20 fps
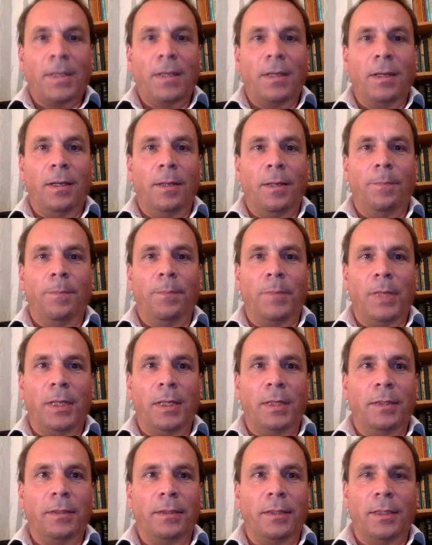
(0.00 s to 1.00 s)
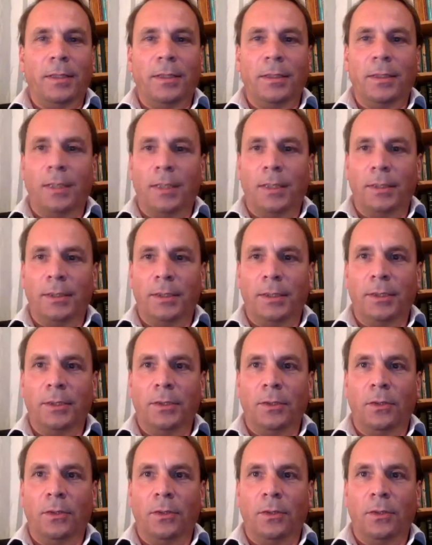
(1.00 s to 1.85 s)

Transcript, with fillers: um, and then I kick